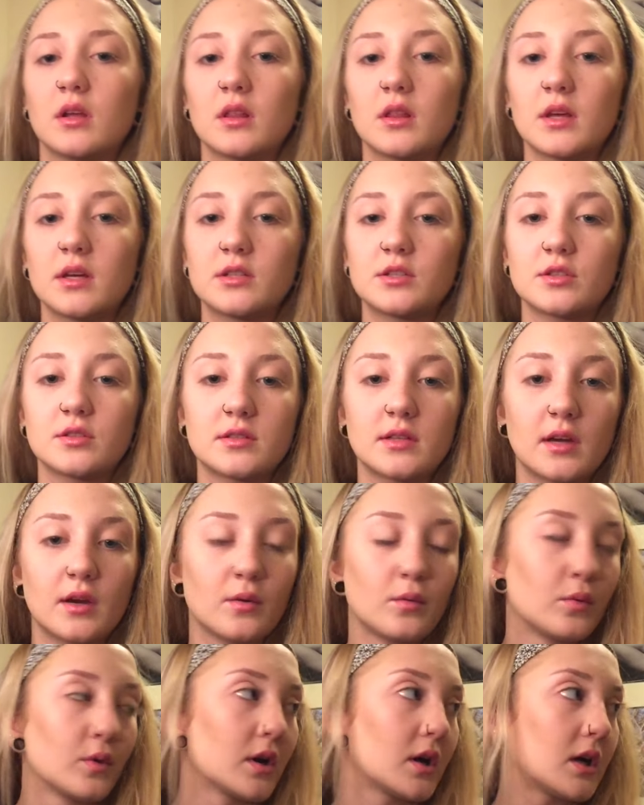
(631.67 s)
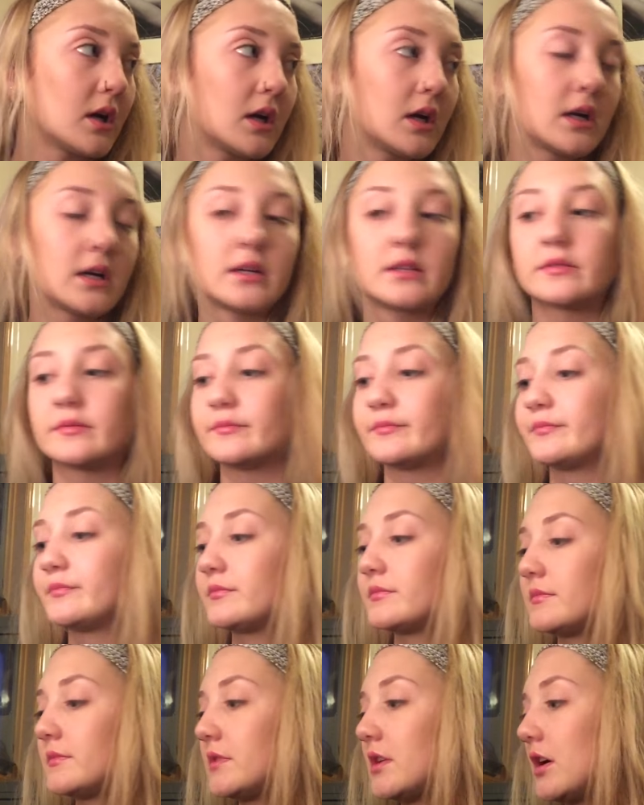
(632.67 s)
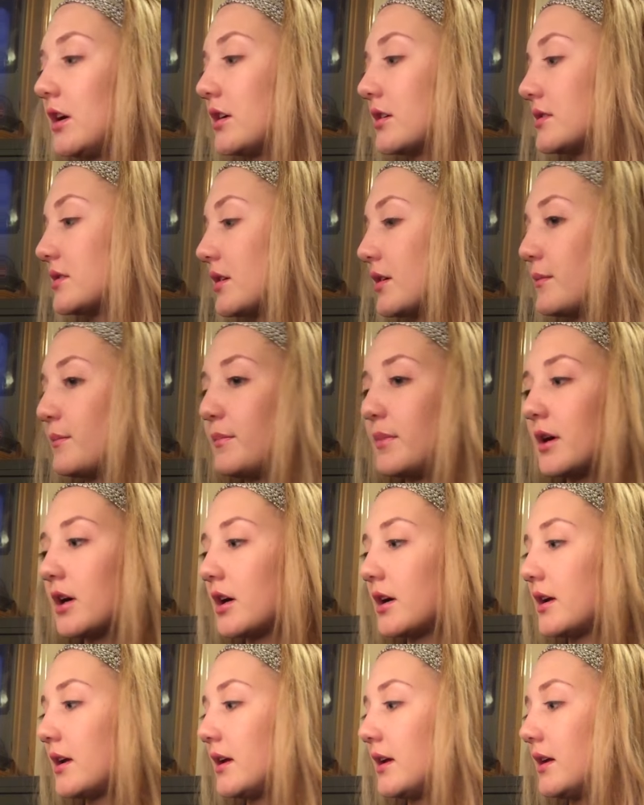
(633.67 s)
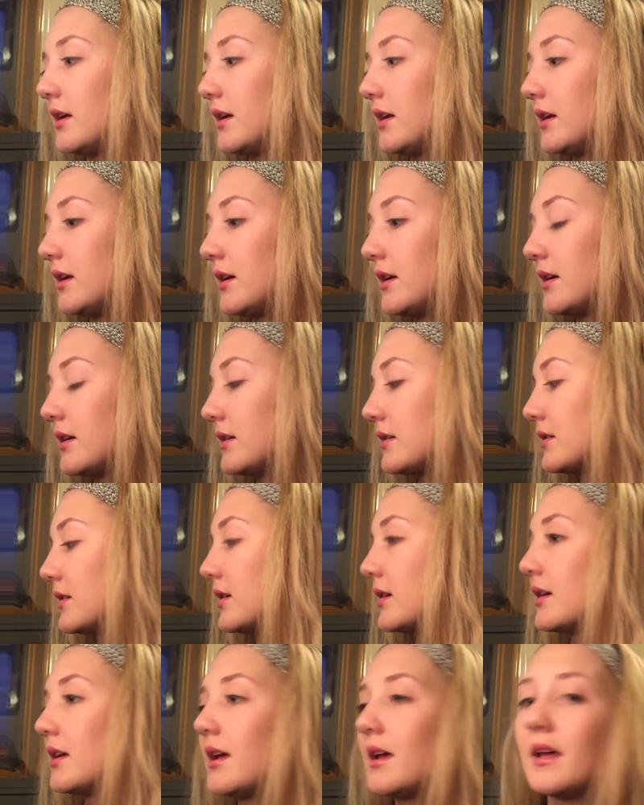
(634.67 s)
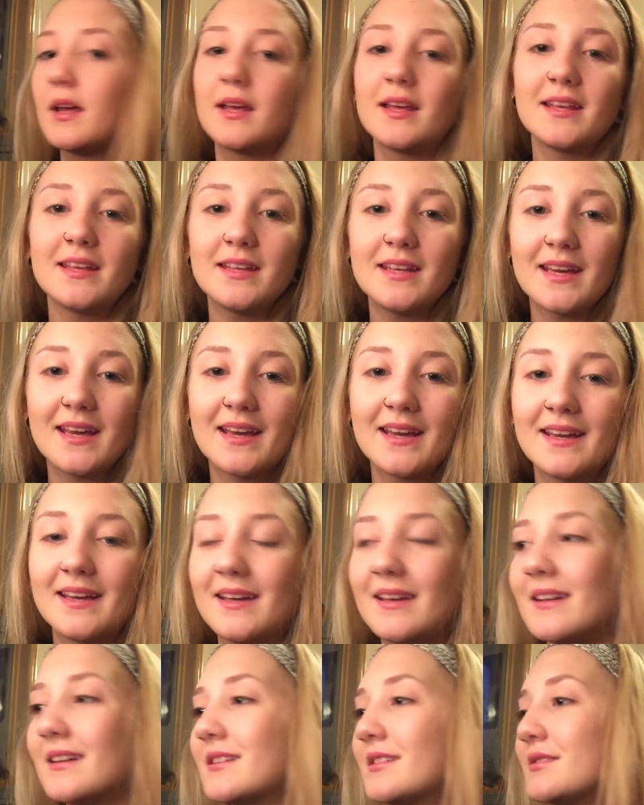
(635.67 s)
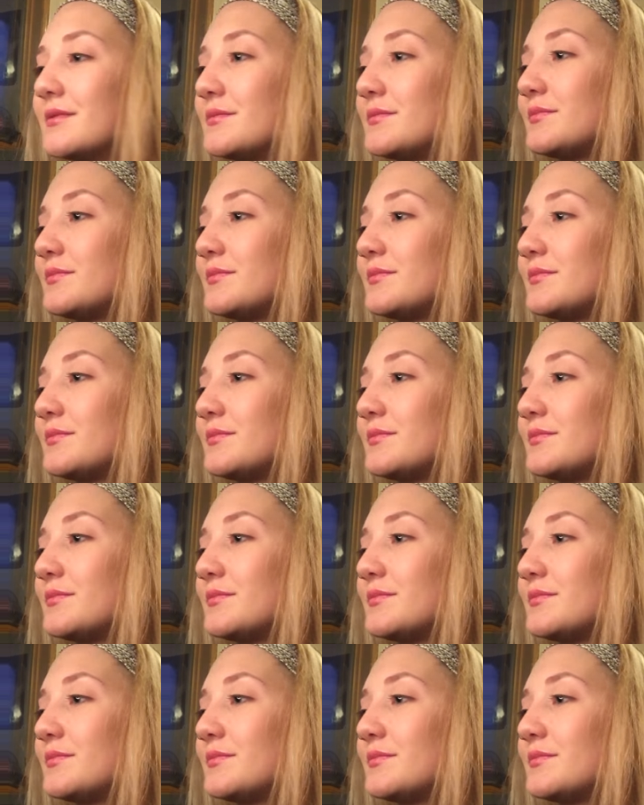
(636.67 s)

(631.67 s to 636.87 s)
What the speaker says: Elijah's at work. Dogs are barking. Yay.